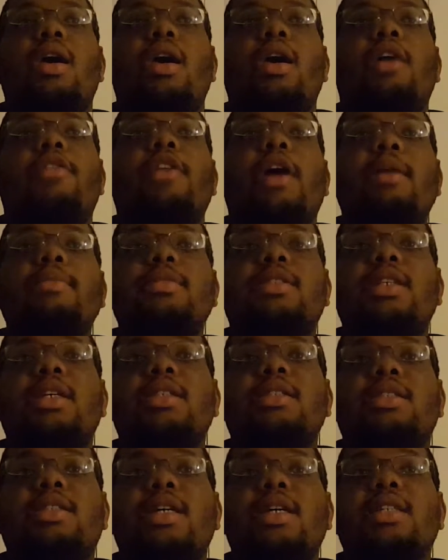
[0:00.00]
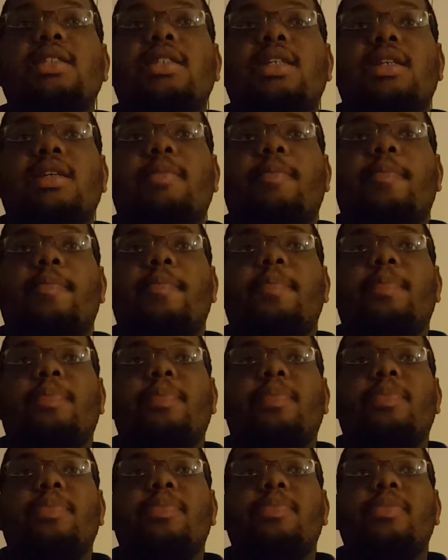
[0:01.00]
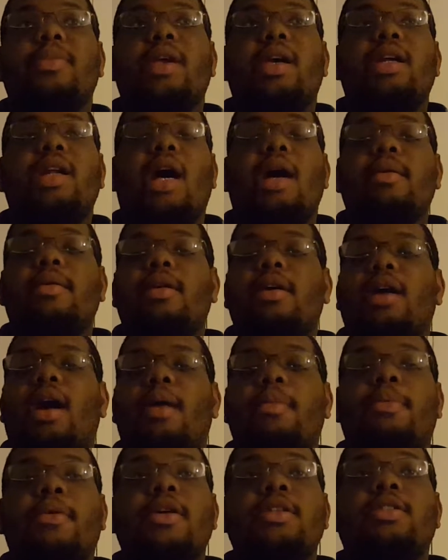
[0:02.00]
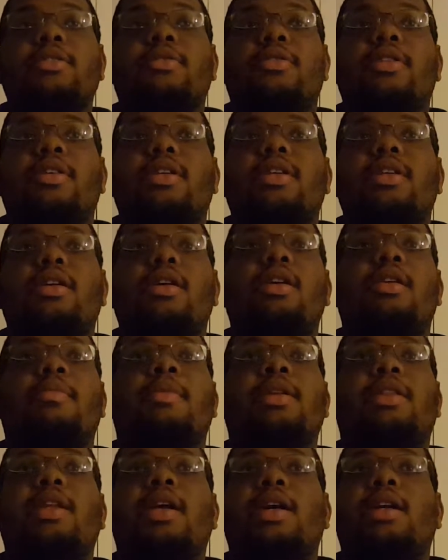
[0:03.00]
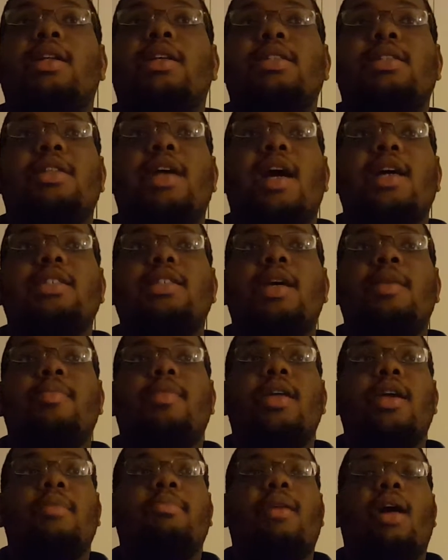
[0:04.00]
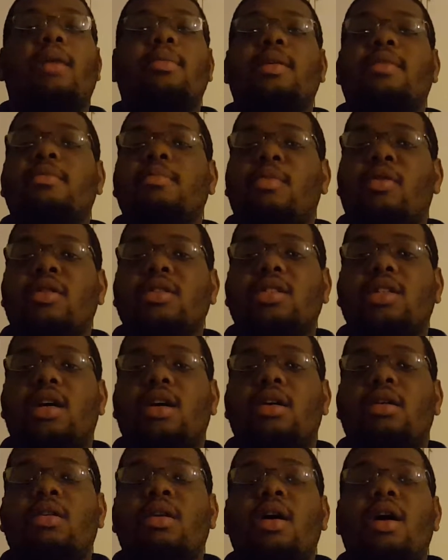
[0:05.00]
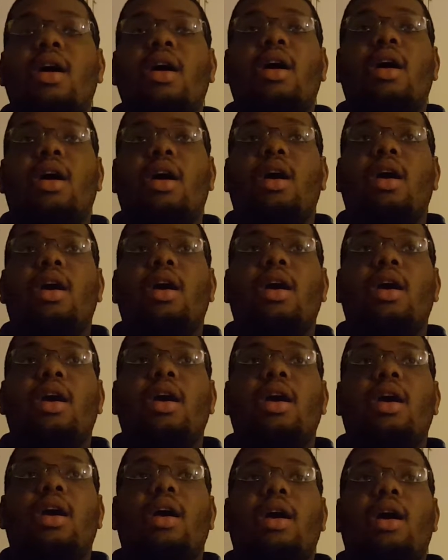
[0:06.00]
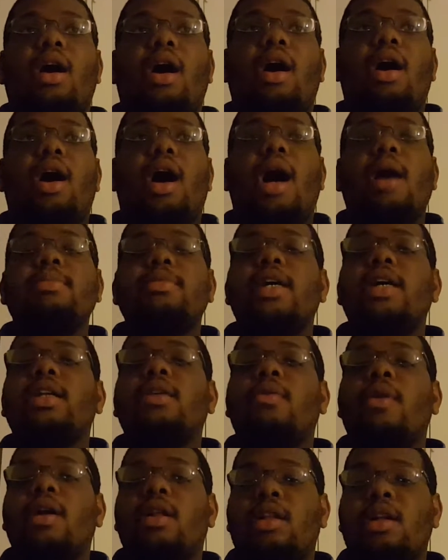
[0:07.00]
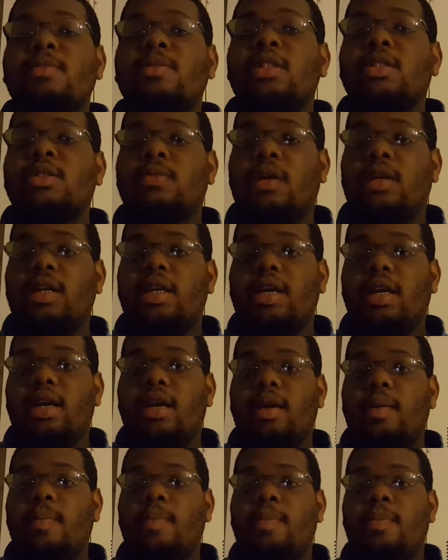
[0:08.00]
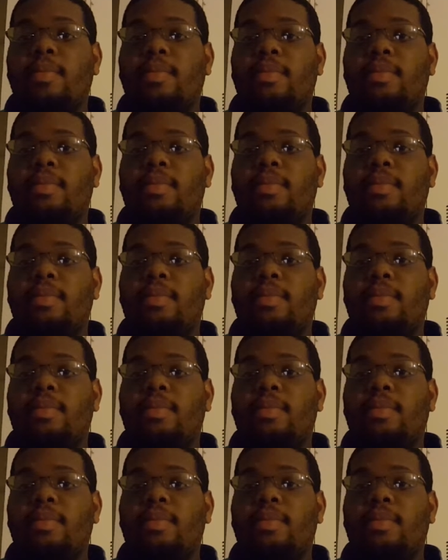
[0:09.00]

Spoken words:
If I'm Gene Chizik, and I'm pretty sure he'll be thinking the exact same thing, probably even more so, I'm taking away Clemson's running game.